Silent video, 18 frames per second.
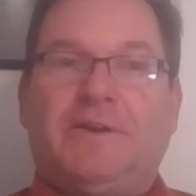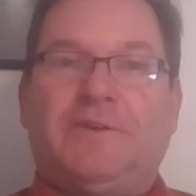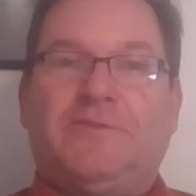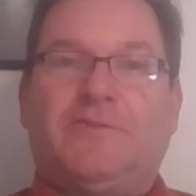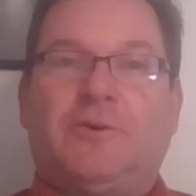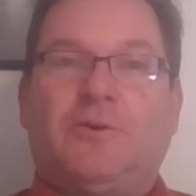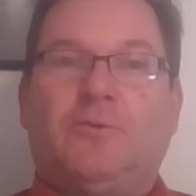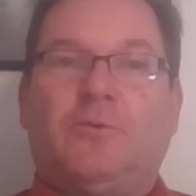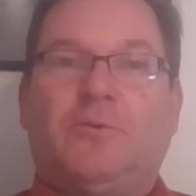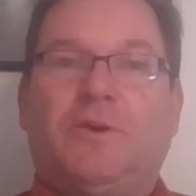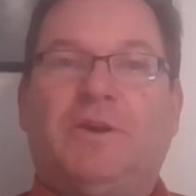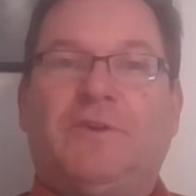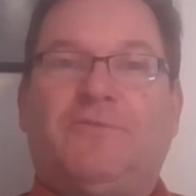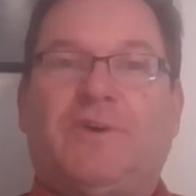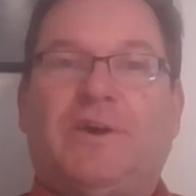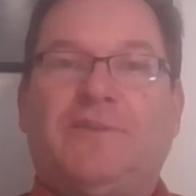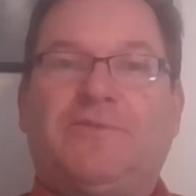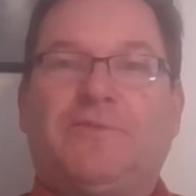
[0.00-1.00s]
So
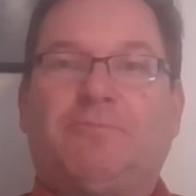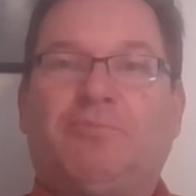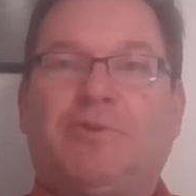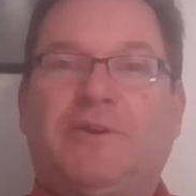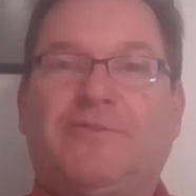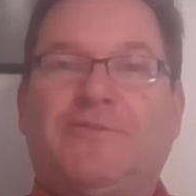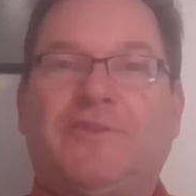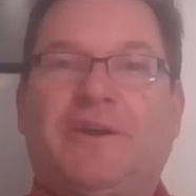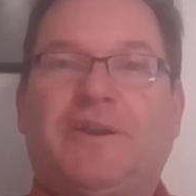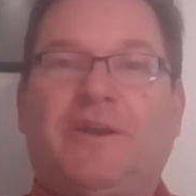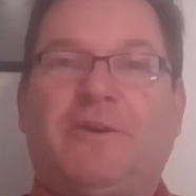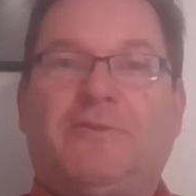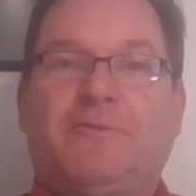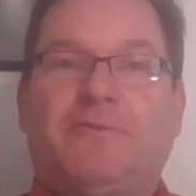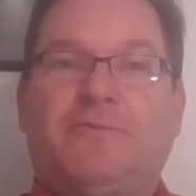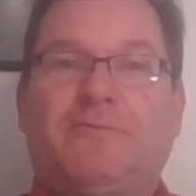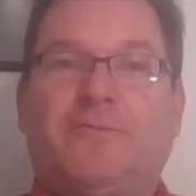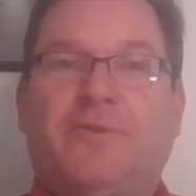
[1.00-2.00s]
if I suppress that
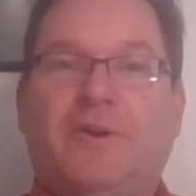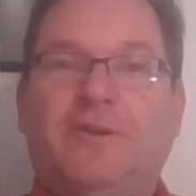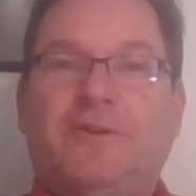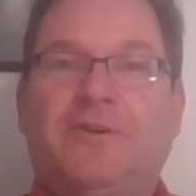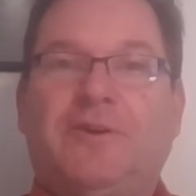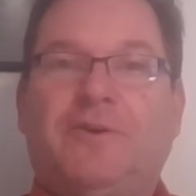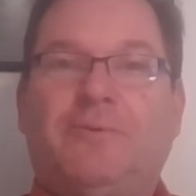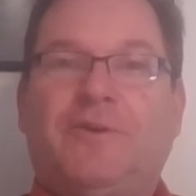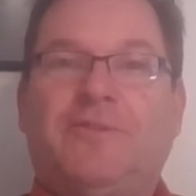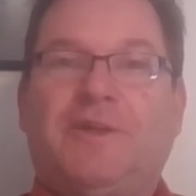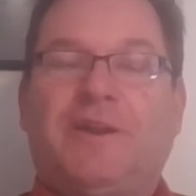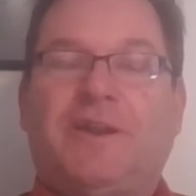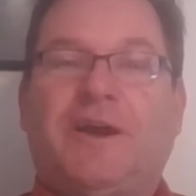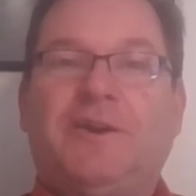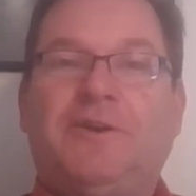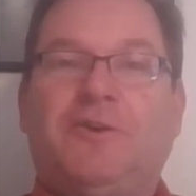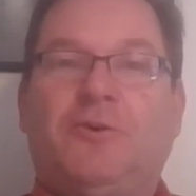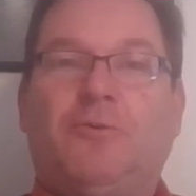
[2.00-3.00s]
out front, knowing
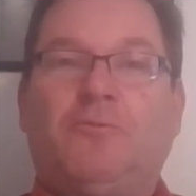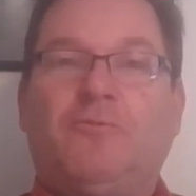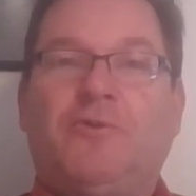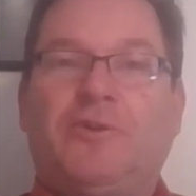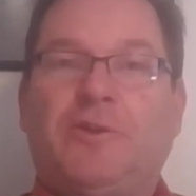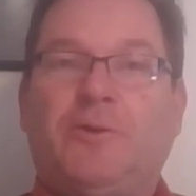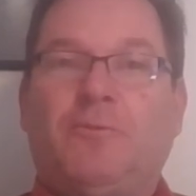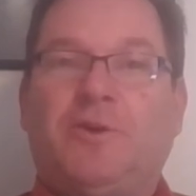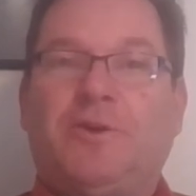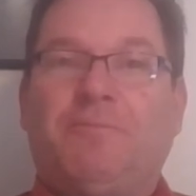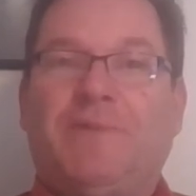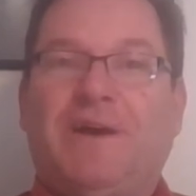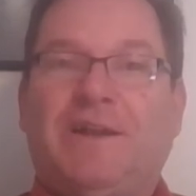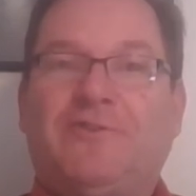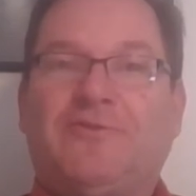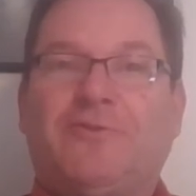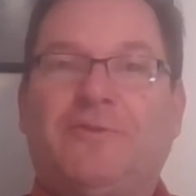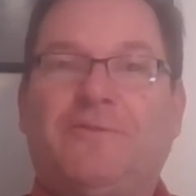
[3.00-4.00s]
that I don't really want to
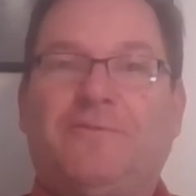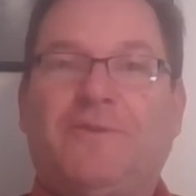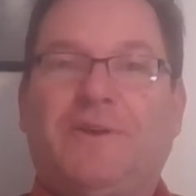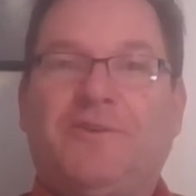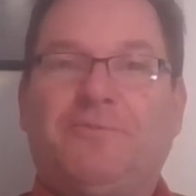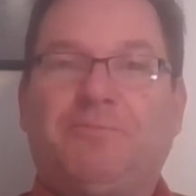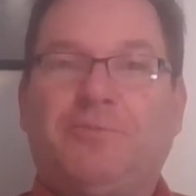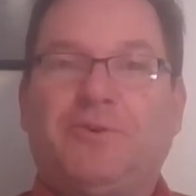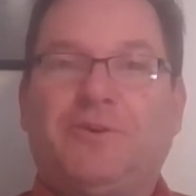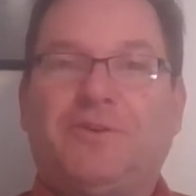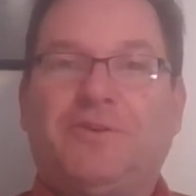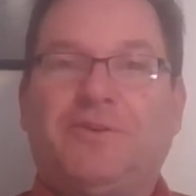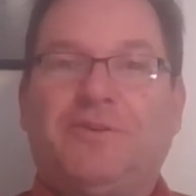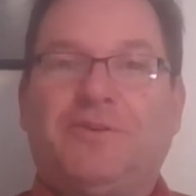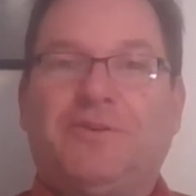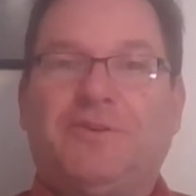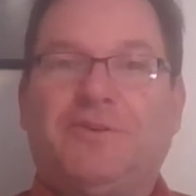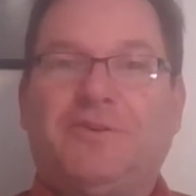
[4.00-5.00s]
match on
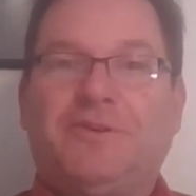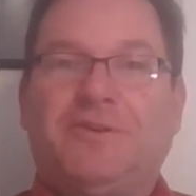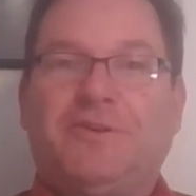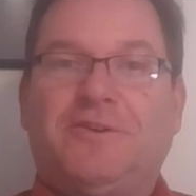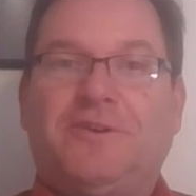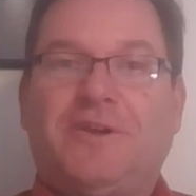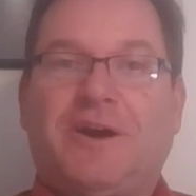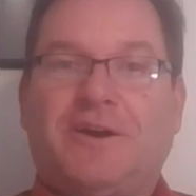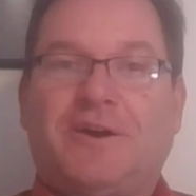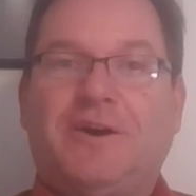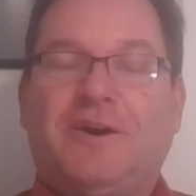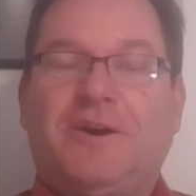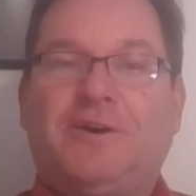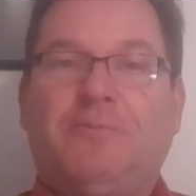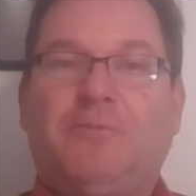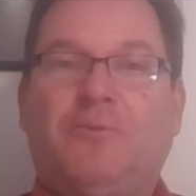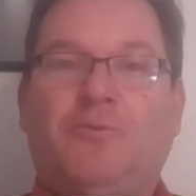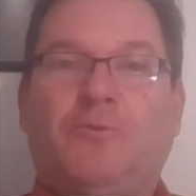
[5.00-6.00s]

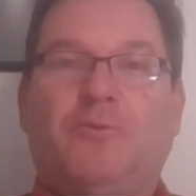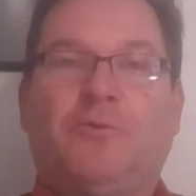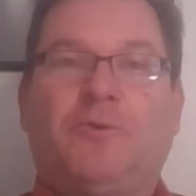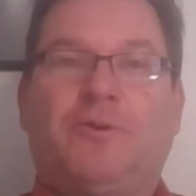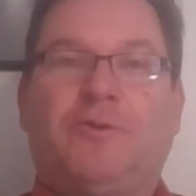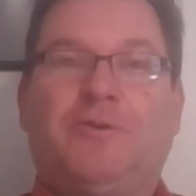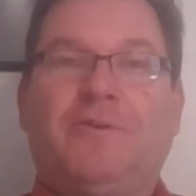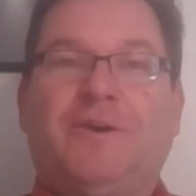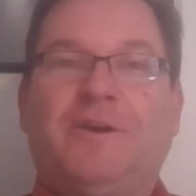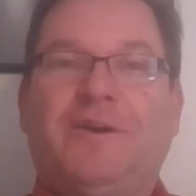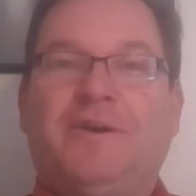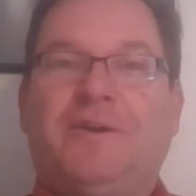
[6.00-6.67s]
Facebook.com or